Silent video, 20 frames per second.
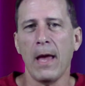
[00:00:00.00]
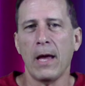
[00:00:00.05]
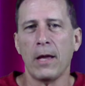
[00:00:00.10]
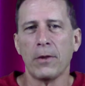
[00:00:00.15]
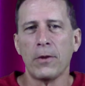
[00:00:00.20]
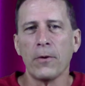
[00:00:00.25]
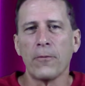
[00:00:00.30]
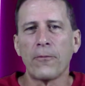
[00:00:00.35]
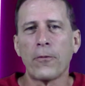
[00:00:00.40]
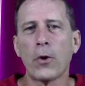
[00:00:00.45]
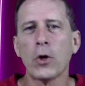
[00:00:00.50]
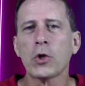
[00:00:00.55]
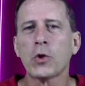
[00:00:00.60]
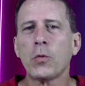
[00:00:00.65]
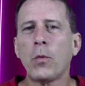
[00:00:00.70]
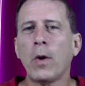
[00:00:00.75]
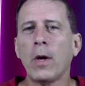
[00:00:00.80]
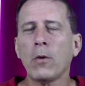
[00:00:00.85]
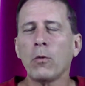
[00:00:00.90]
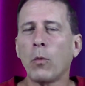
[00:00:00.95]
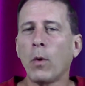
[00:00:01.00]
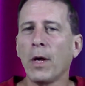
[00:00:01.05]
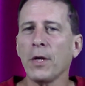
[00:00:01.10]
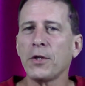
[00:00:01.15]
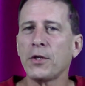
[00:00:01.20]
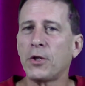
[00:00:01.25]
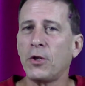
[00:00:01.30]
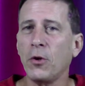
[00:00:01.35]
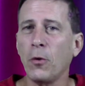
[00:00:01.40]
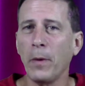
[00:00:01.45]
The first one
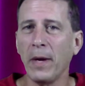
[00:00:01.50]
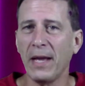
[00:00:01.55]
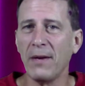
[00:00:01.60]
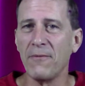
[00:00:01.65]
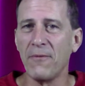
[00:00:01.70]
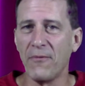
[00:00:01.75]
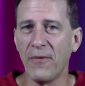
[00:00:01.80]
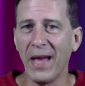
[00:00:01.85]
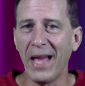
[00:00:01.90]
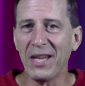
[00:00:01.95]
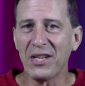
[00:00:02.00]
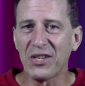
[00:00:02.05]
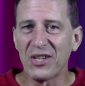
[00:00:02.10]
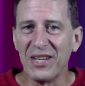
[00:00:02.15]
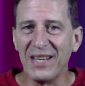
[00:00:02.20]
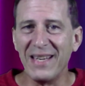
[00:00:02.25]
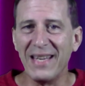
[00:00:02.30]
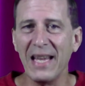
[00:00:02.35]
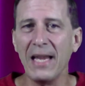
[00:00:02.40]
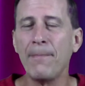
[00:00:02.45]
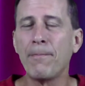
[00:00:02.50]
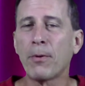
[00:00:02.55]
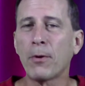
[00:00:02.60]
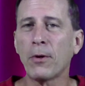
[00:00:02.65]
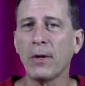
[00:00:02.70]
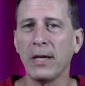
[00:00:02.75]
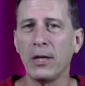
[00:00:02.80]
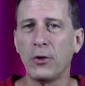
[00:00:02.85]
was to invest deeper